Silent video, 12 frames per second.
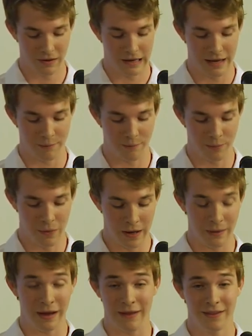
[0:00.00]
it.
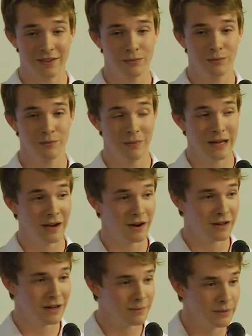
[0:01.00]
In our
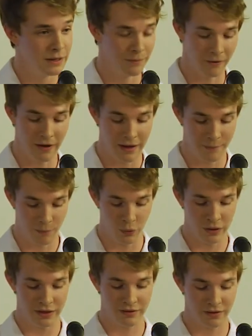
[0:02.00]
young people, it
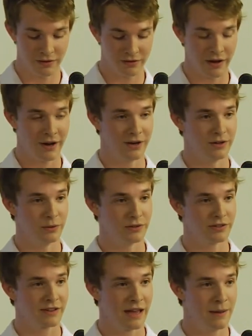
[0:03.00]
breeds a desire to
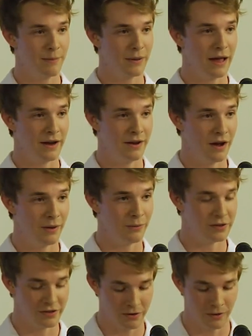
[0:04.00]
escape and not
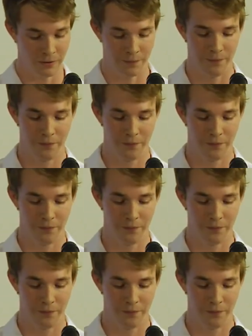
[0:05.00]
return.